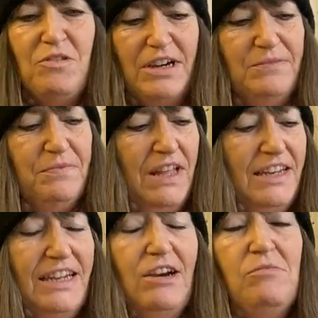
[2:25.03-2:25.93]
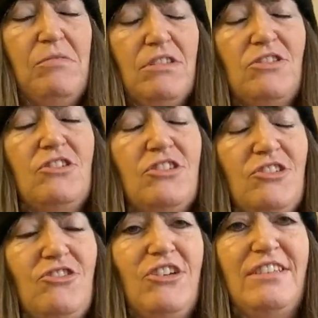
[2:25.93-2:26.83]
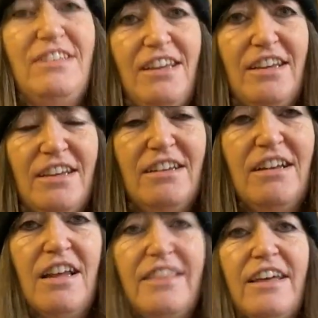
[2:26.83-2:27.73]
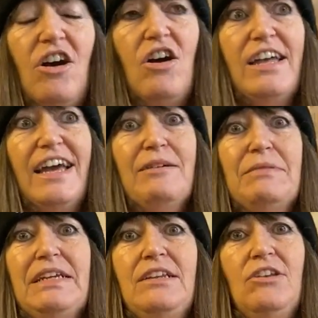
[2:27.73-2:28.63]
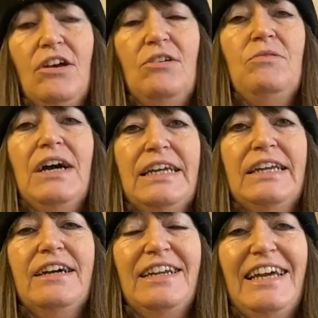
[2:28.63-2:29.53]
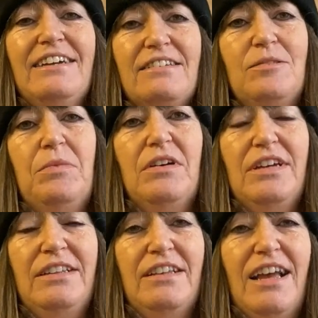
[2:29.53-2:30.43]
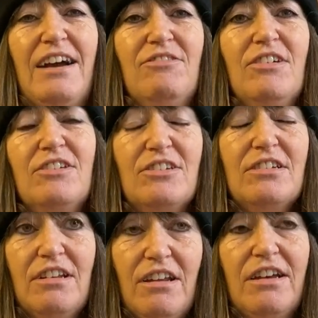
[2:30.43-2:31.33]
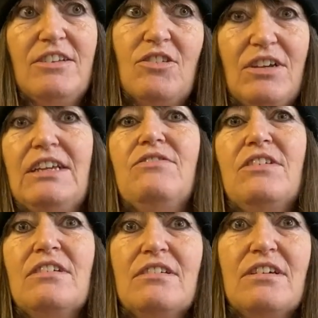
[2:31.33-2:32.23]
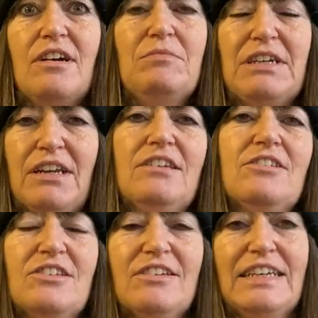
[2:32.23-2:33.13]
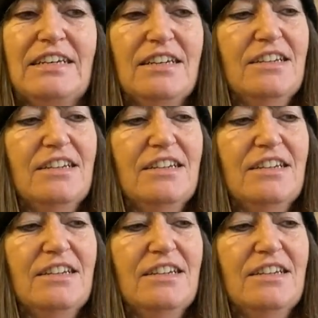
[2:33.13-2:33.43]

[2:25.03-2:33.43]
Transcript: Right, now I must just stress here that I am in no way an expert in the garage, like not even coming close to it.